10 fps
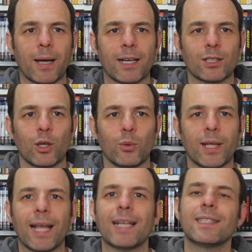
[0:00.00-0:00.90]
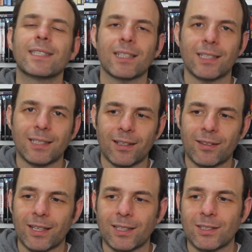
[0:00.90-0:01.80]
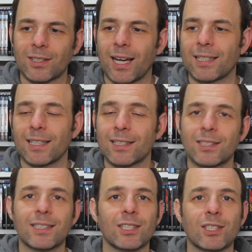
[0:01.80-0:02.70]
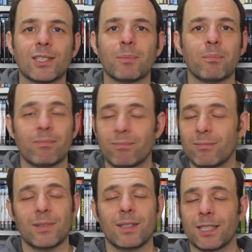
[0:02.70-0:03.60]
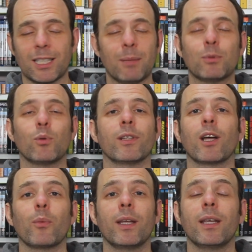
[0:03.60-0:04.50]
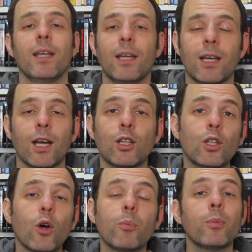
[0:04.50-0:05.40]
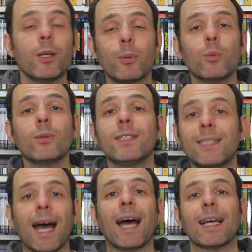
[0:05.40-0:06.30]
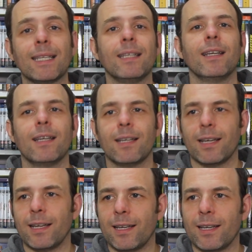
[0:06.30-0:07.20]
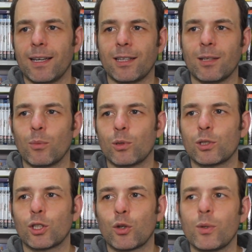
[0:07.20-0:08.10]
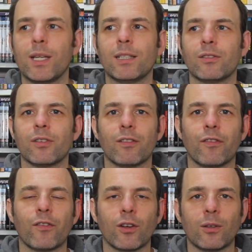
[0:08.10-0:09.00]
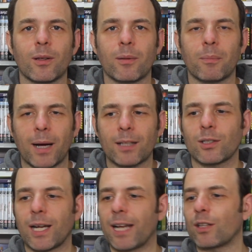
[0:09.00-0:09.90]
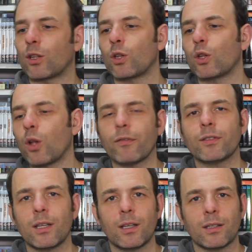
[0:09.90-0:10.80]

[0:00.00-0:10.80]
back down, escalating things, and it just keeps going that way until people die in the most creative and fun manner. I loved